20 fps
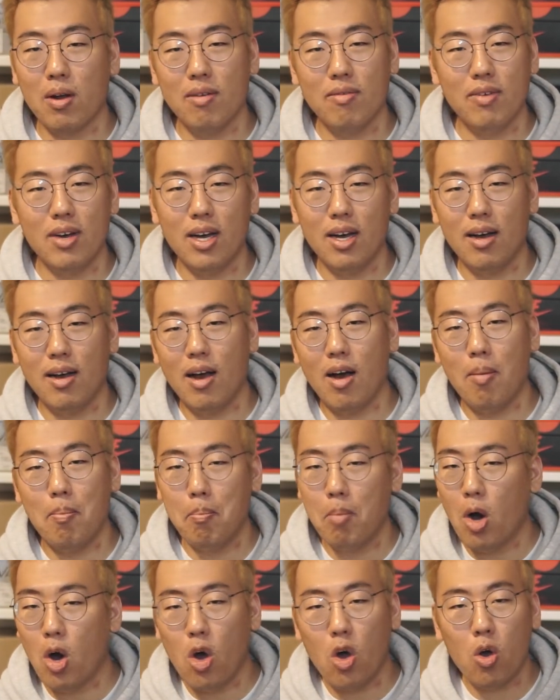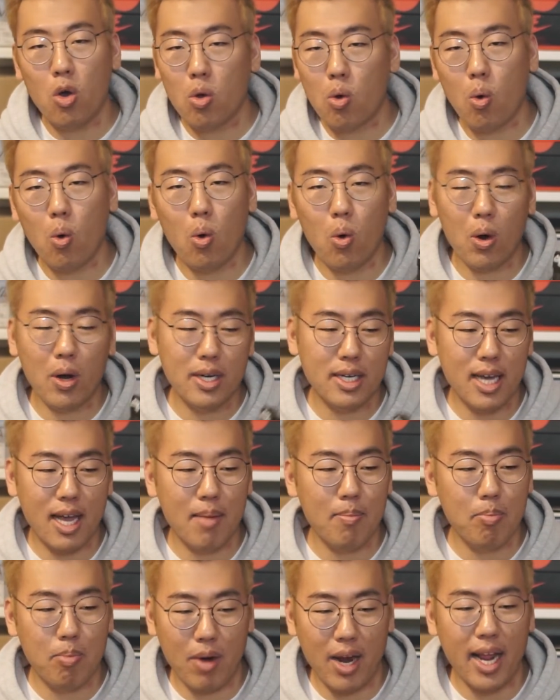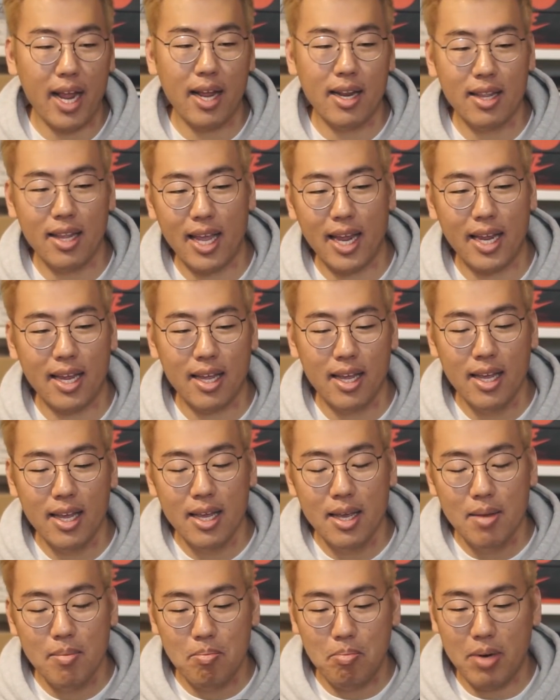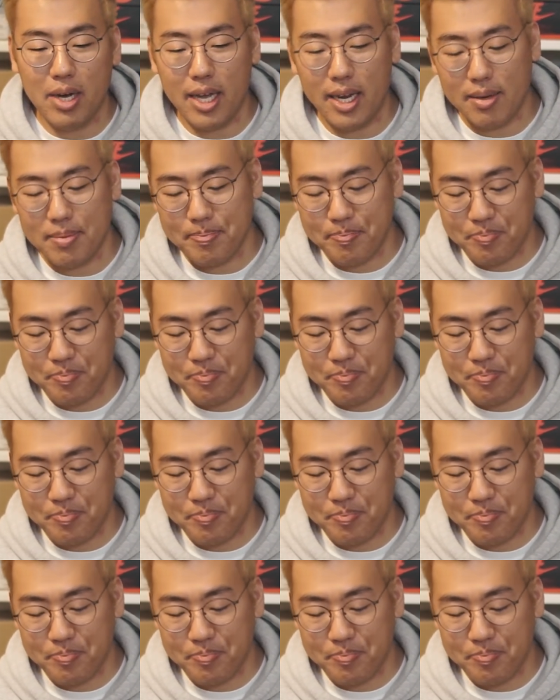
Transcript: of a mall core type brand, like, but